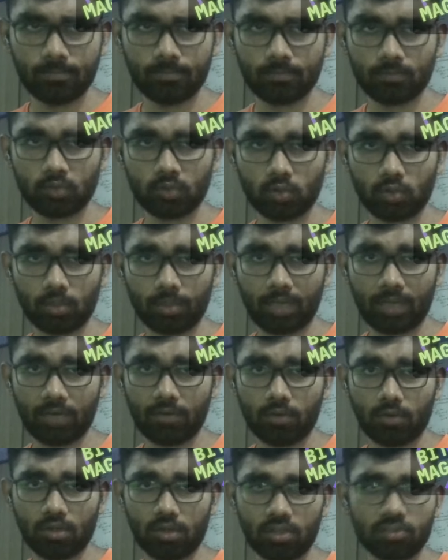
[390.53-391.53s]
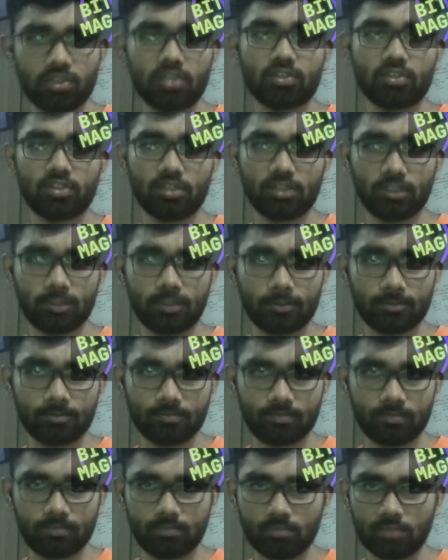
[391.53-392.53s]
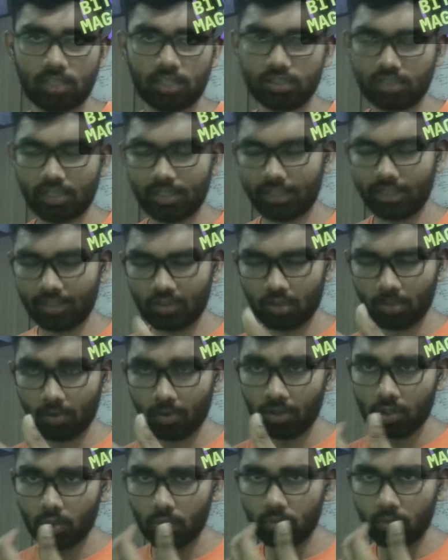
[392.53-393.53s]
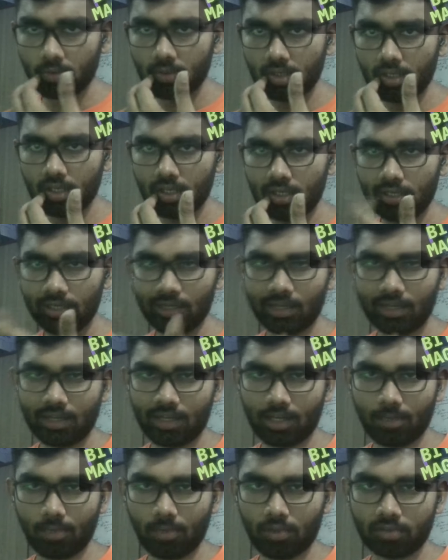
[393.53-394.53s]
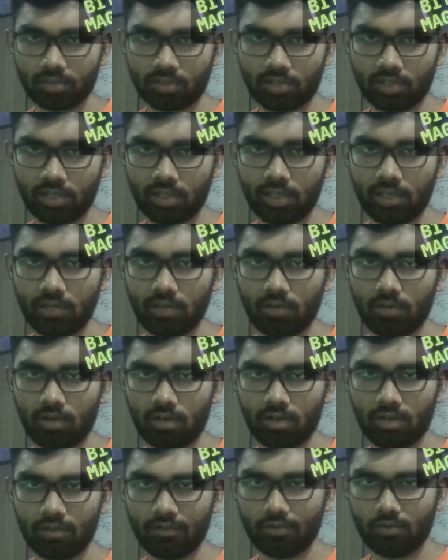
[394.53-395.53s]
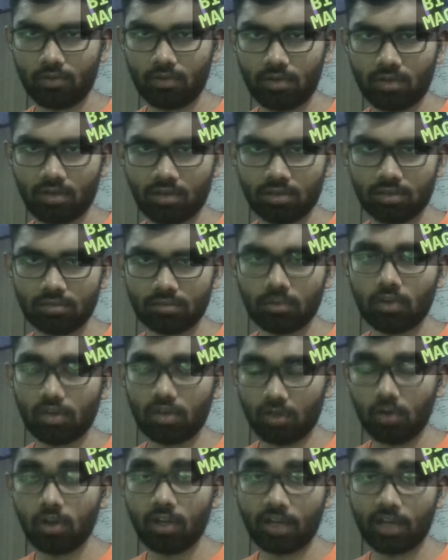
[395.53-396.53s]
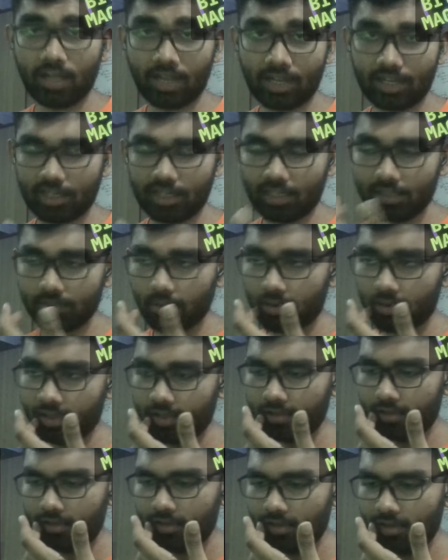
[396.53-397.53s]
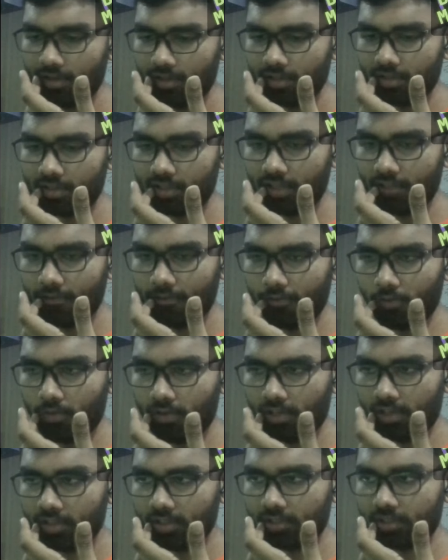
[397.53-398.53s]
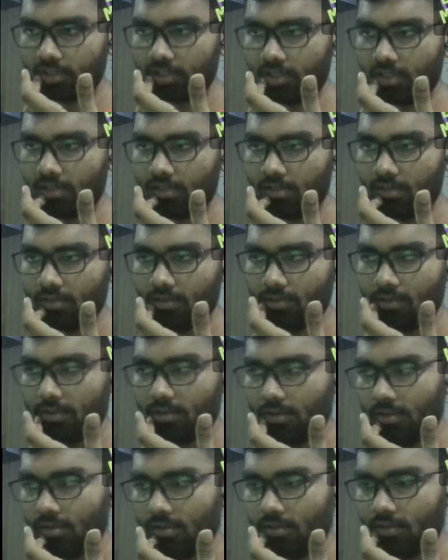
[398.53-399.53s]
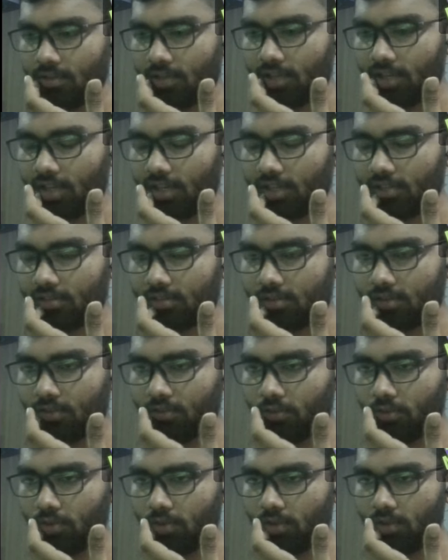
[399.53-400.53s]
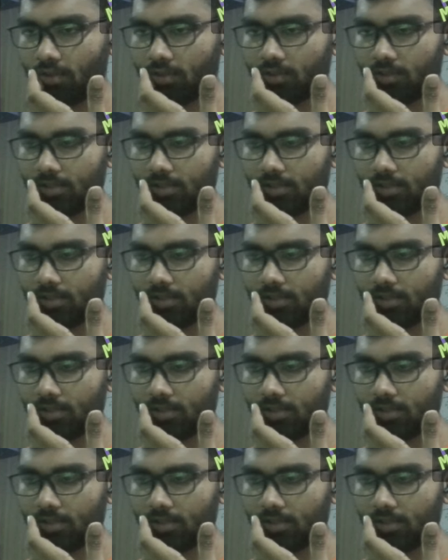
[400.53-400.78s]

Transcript: So a private vault is just it could point to a Git repository or a folder or a directory. Sorry, saying folder is a sin. Yeah, not a folder.